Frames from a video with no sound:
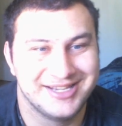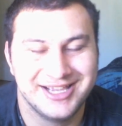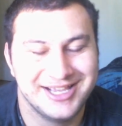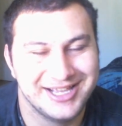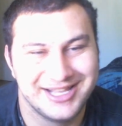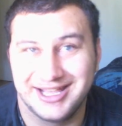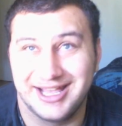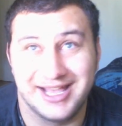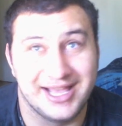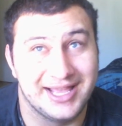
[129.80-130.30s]

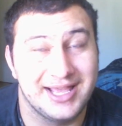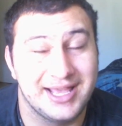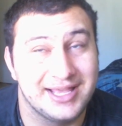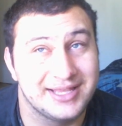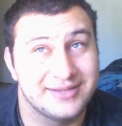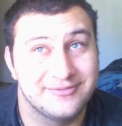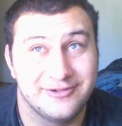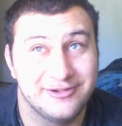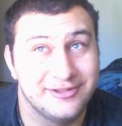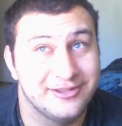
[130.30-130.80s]
Yeah,
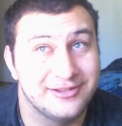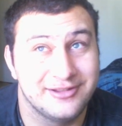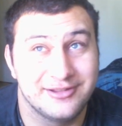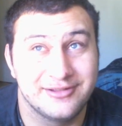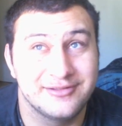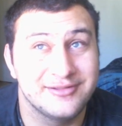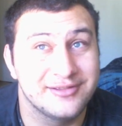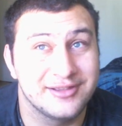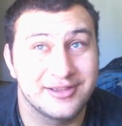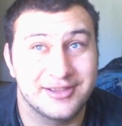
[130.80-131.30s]
that's really
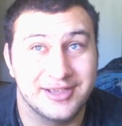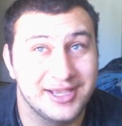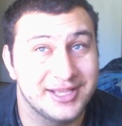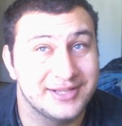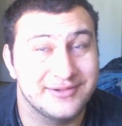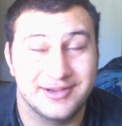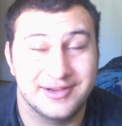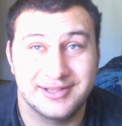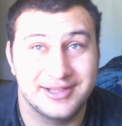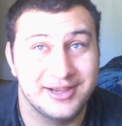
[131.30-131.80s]
the
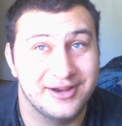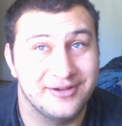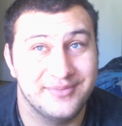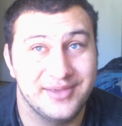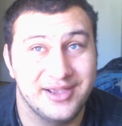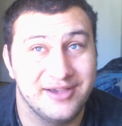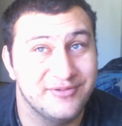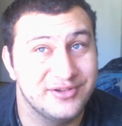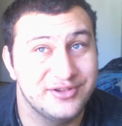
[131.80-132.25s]
case right there, man.